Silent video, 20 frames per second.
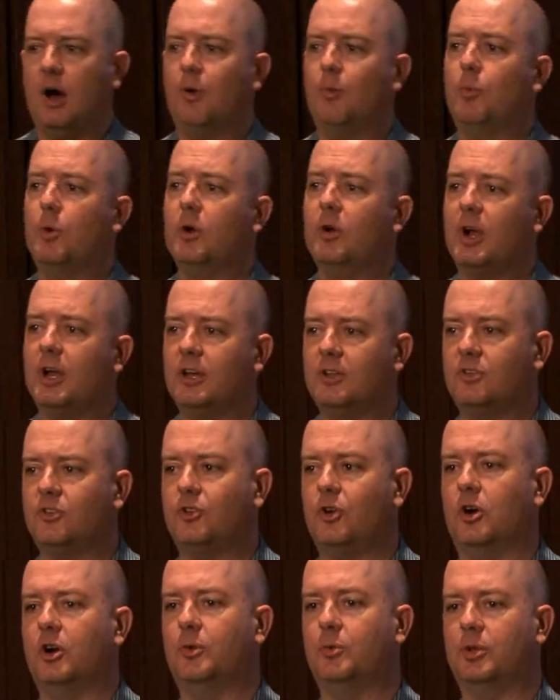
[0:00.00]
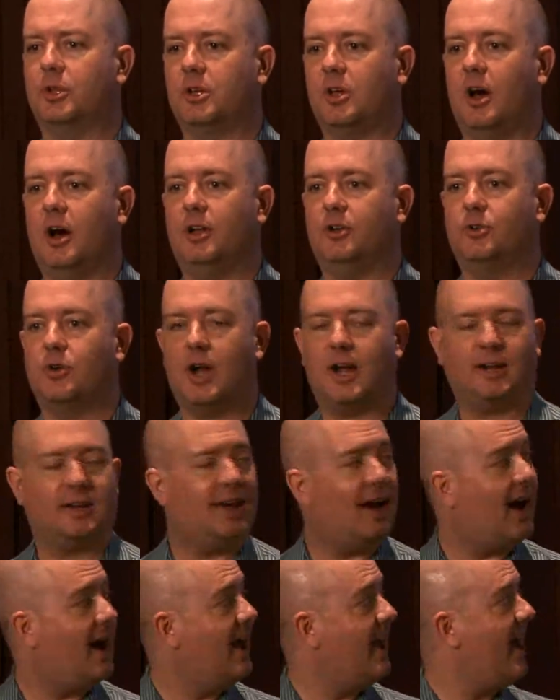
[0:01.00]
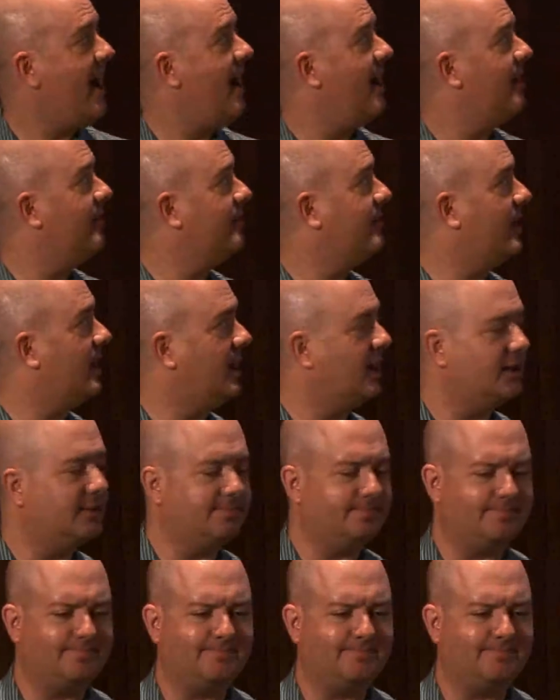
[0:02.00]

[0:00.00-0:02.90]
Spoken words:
Where I got started with a contract, I have a